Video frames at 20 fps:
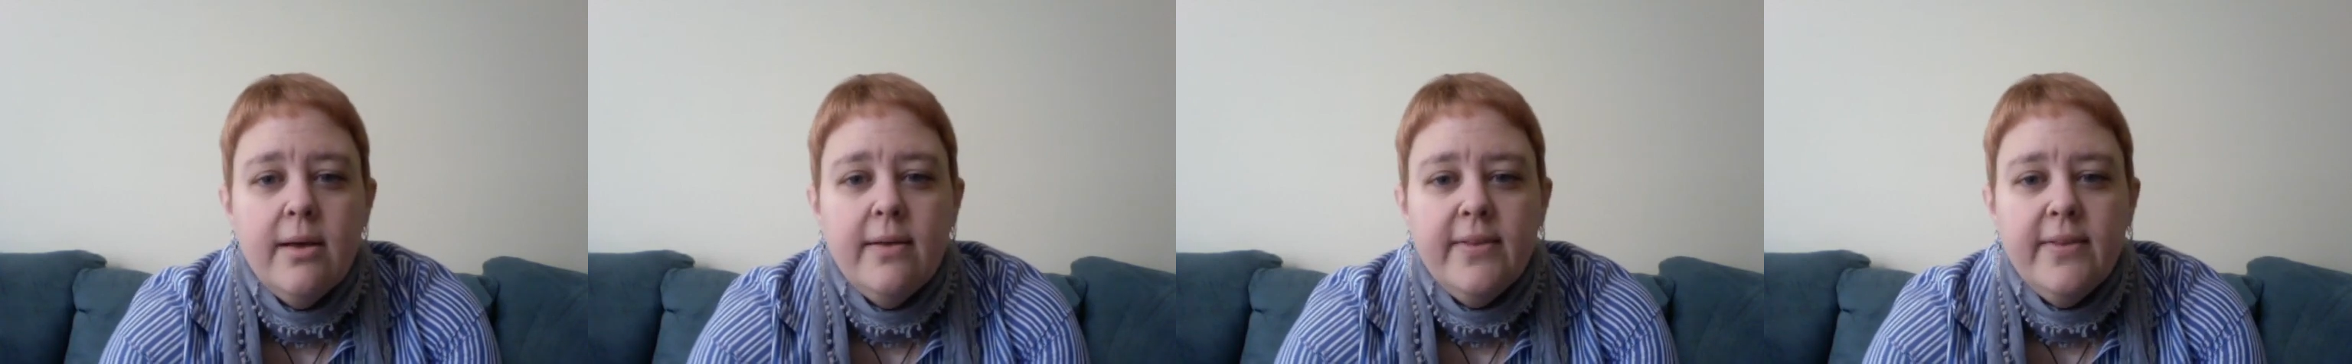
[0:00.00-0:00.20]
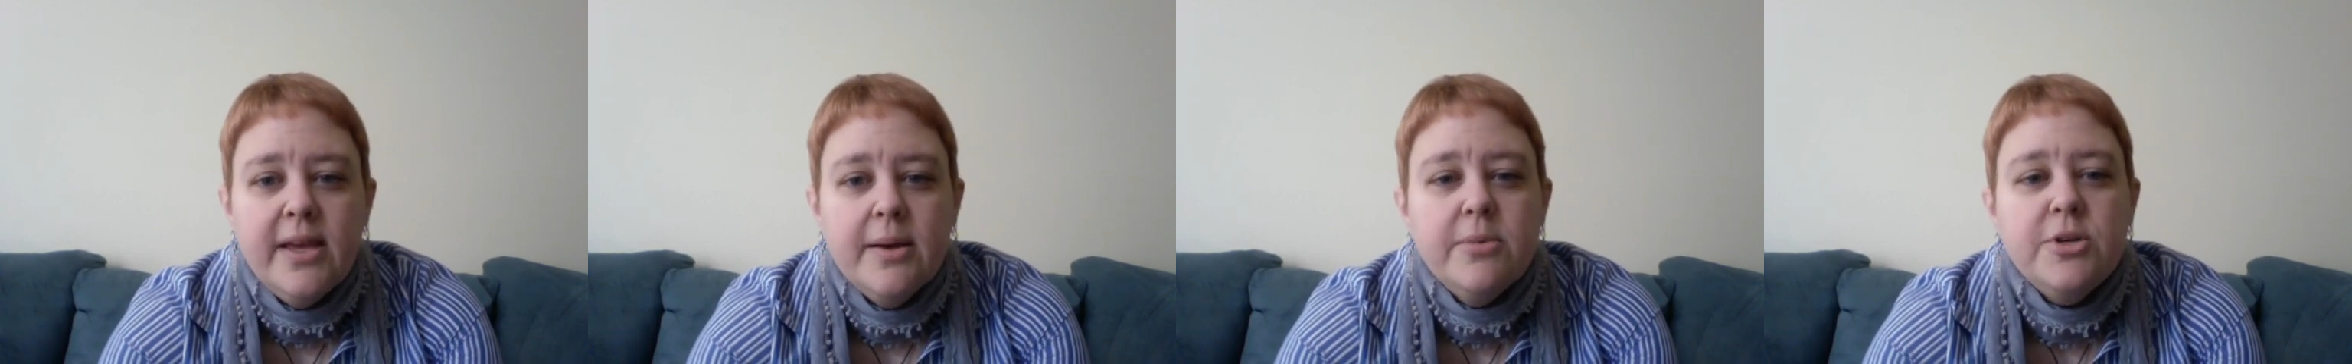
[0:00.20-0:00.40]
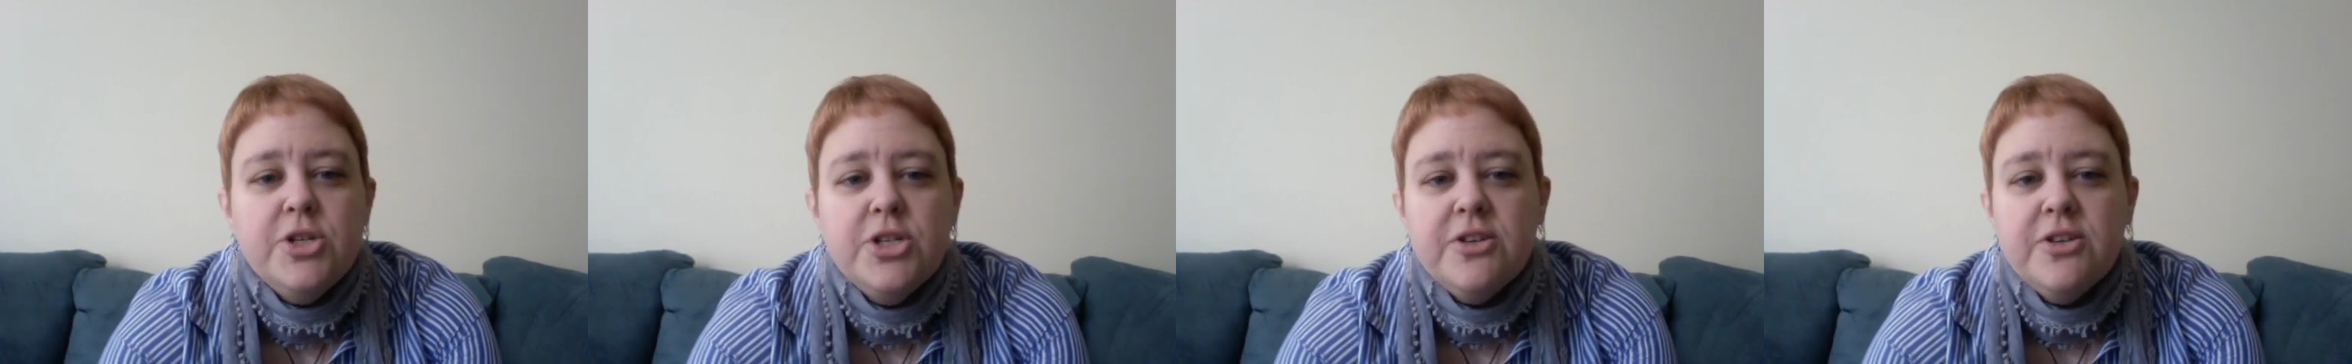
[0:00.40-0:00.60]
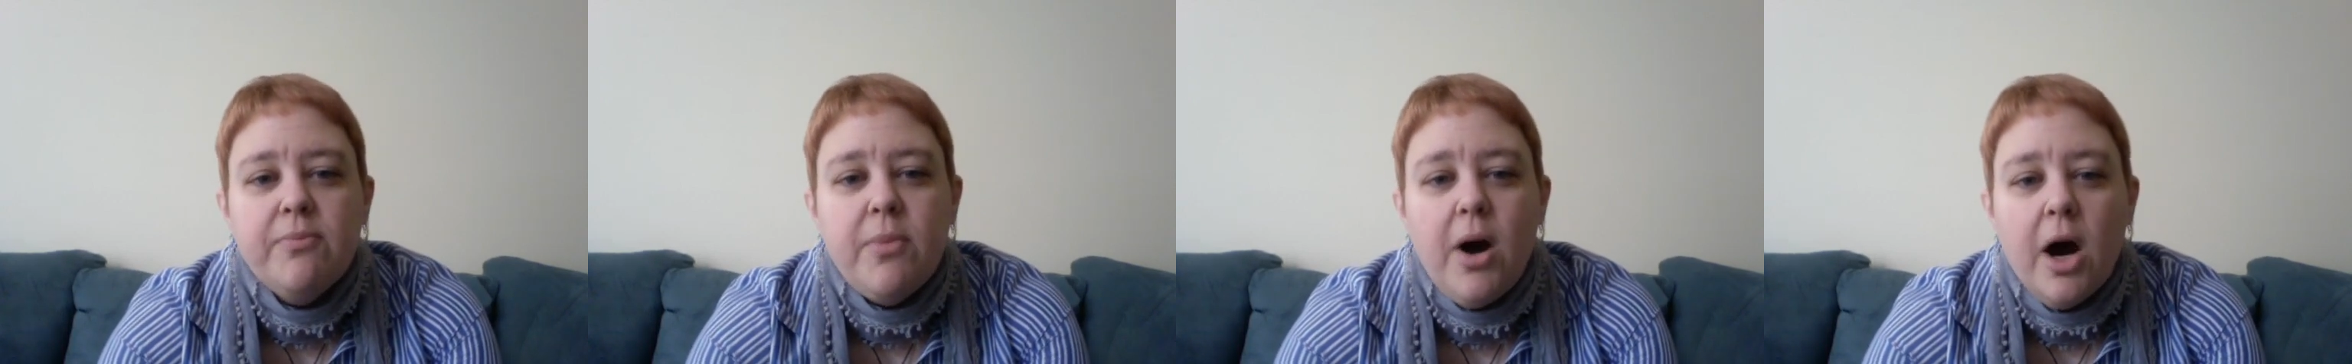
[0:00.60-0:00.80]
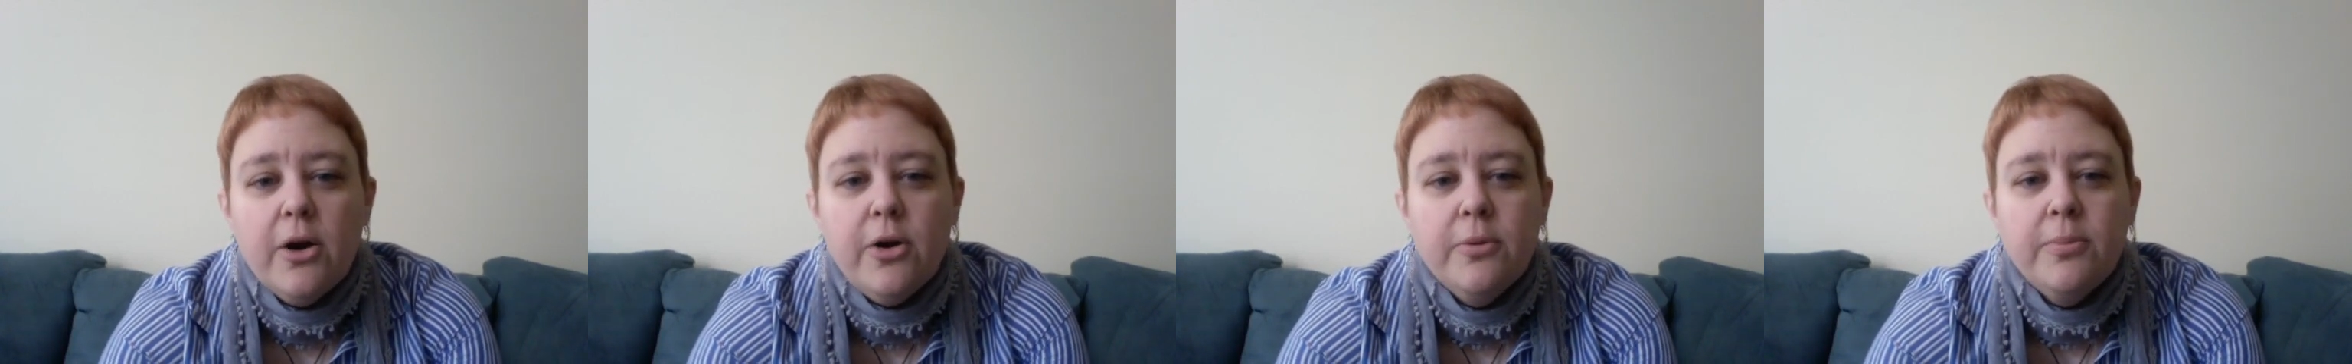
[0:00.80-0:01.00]
The images of
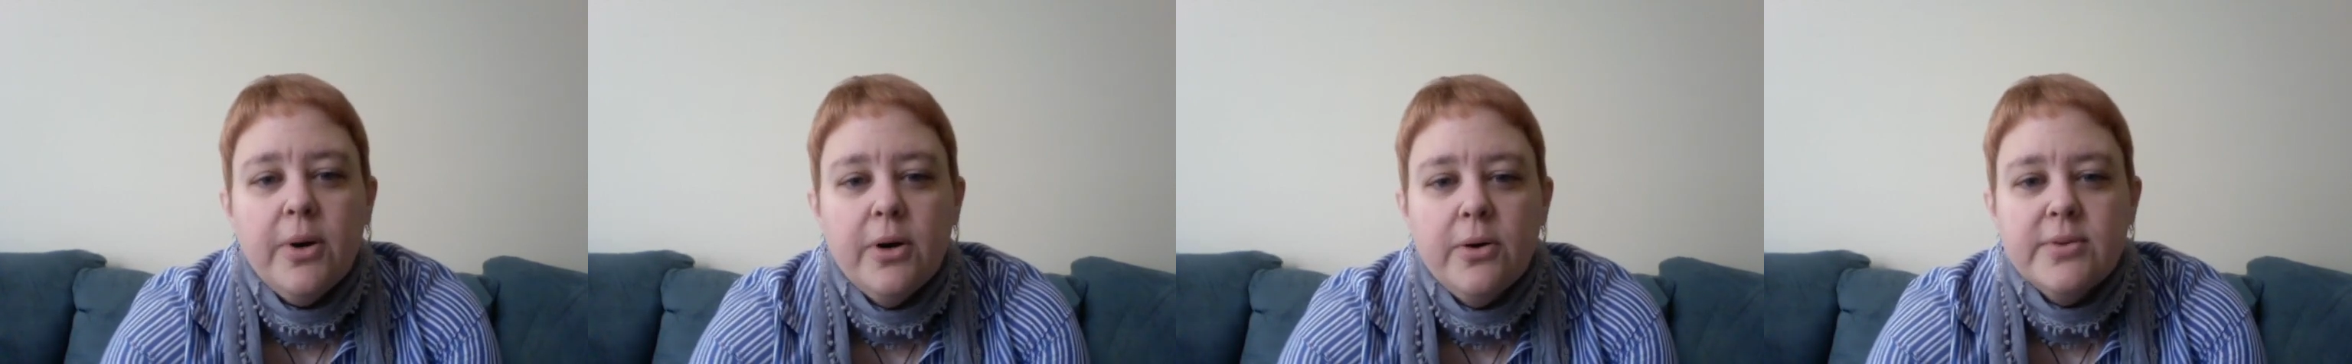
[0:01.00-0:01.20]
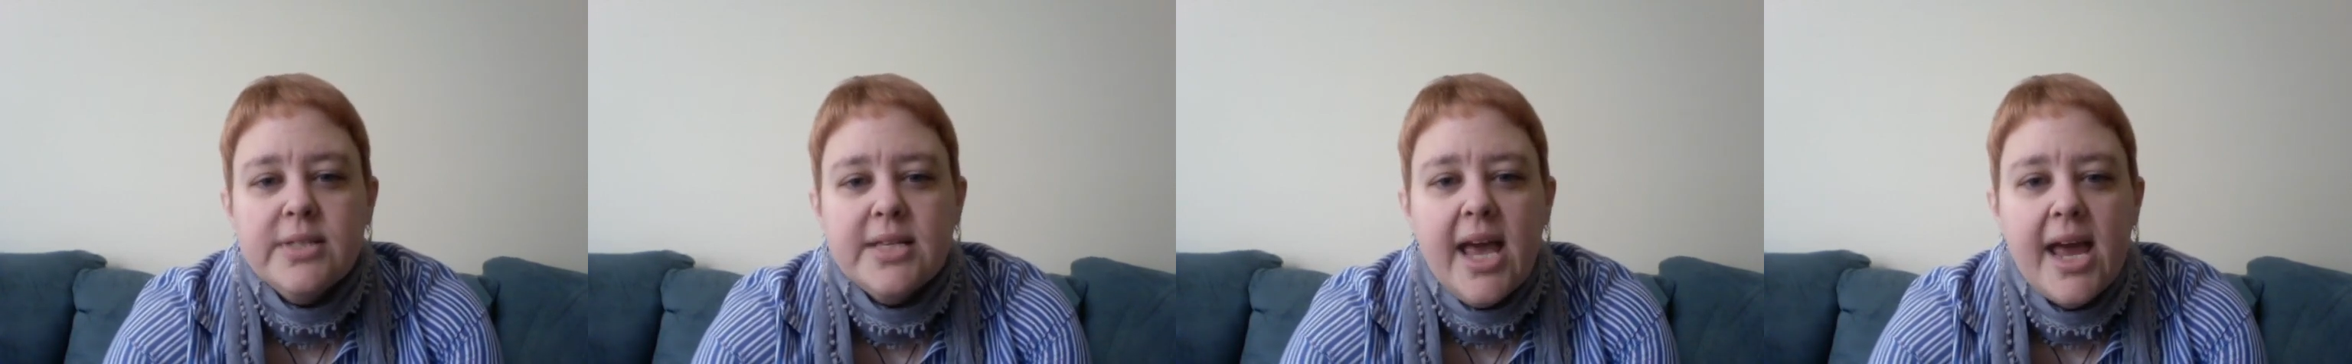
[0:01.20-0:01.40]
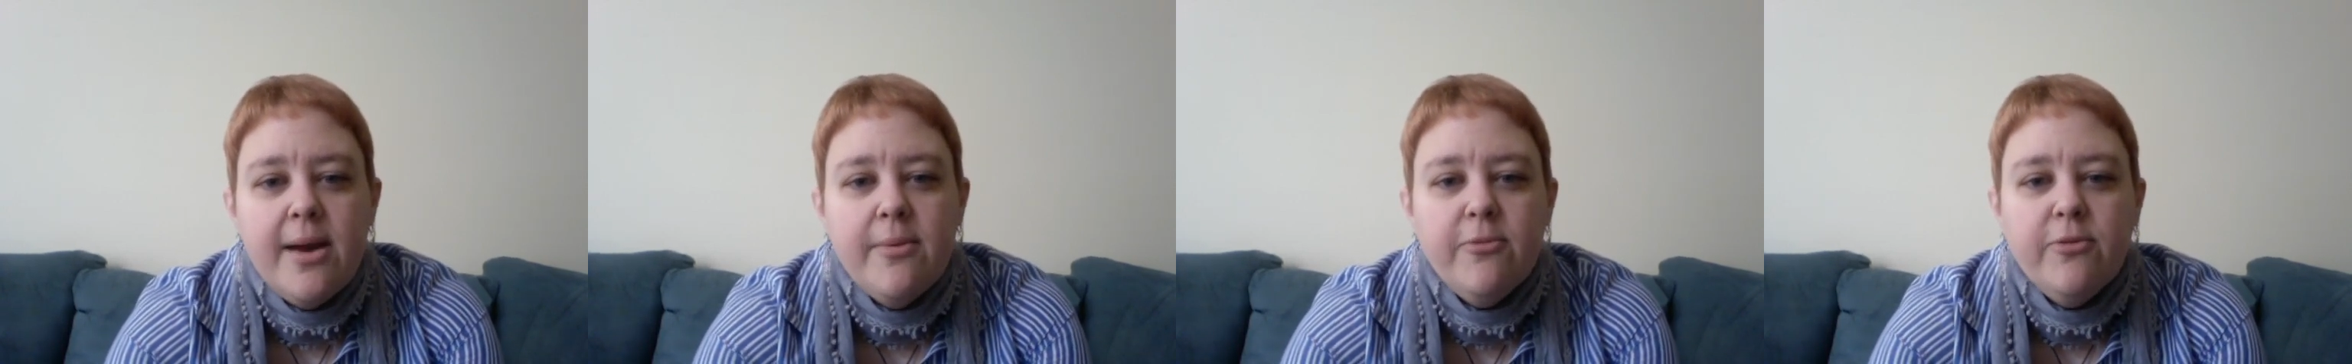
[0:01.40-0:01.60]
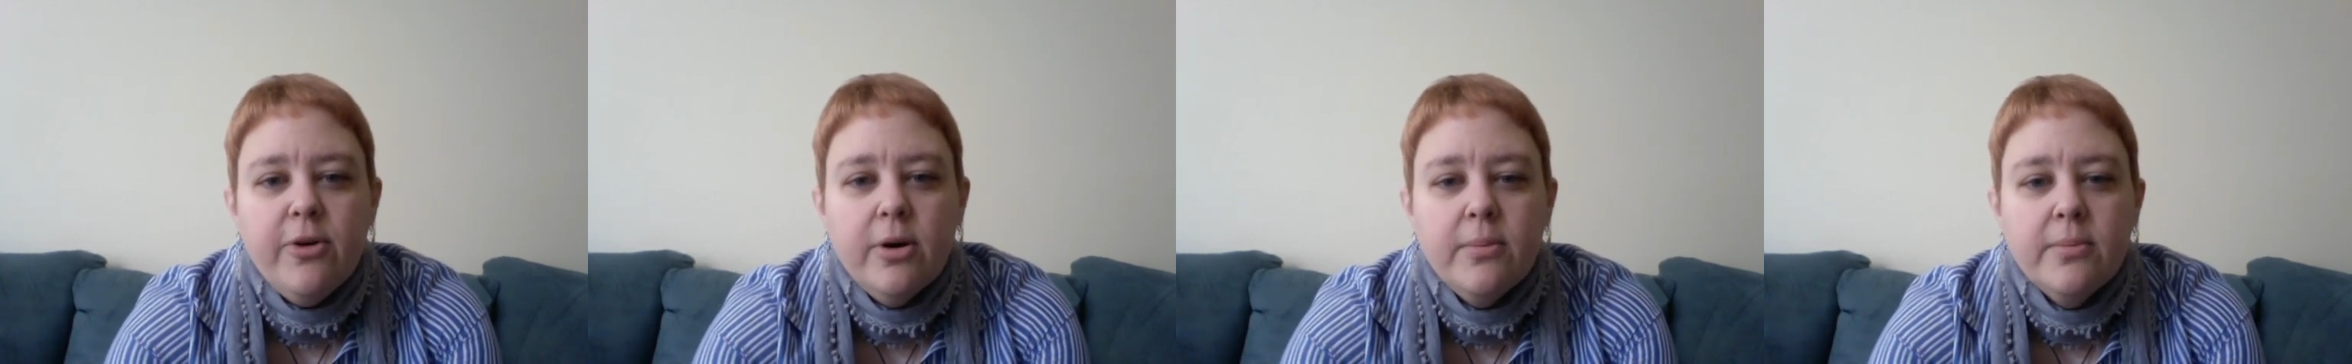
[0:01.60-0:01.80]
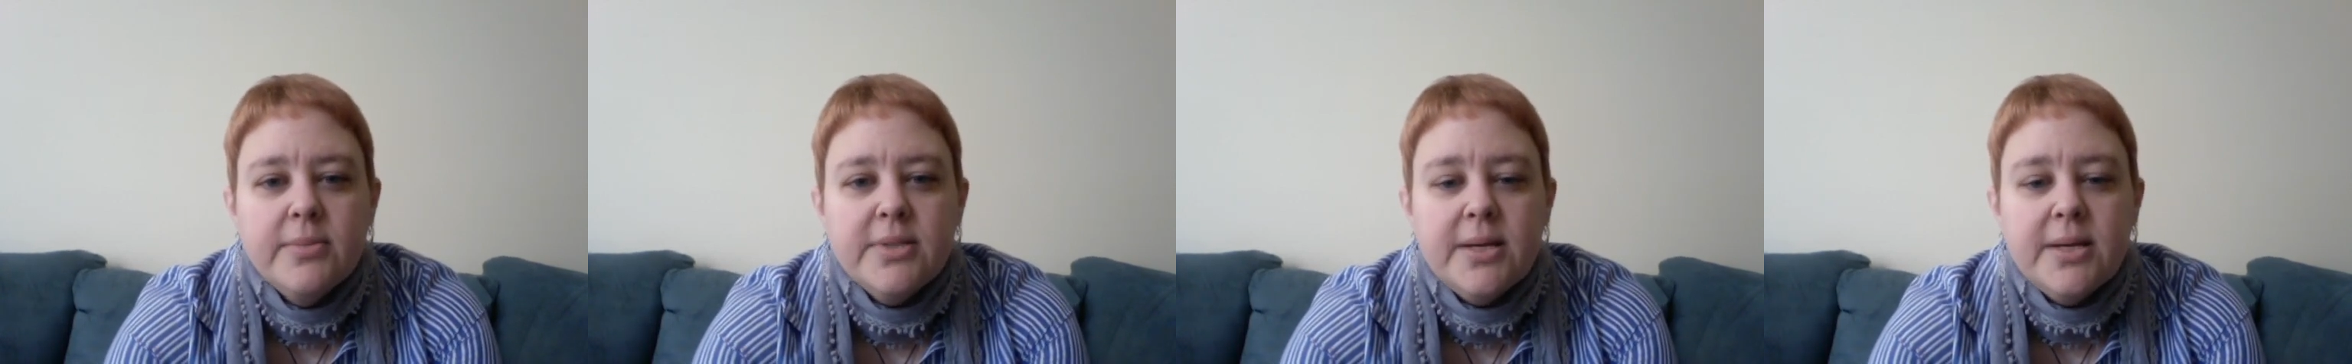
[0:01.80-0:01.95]
modern boats came from